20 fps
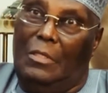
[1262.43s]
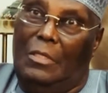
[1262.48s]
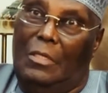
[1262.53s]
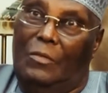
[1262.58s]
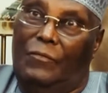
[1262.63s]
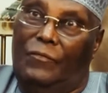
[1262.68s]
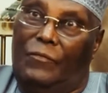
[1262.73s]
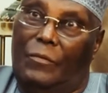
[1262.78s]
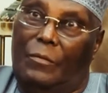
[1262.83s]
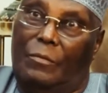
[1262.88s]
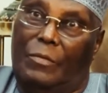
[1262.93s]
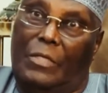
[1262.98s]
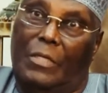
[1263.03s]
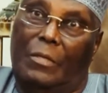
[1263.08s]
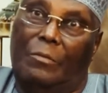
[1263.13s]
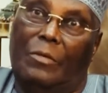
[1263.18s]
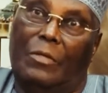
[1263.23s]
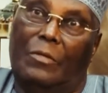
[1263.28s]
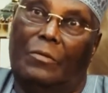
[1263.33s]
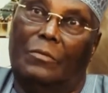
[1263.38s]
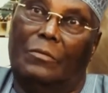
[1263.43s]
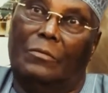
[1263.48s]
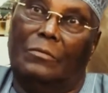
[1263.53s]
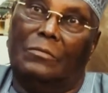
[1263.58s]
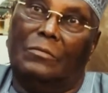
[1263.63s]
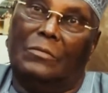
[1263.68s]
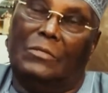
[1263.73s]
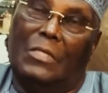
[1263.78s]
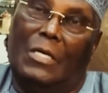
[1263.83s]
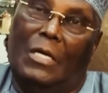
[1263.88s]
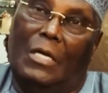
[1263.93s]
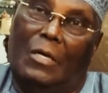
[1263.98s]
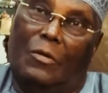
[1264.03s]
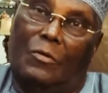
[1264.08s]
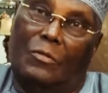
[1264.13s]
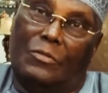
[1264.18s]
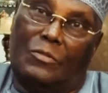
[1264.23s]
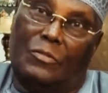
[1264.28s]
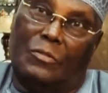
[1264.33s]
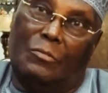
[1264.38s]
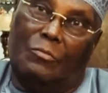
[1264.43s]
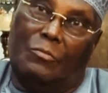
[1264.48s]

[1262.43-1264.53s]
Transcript: And from Cameroon, they are also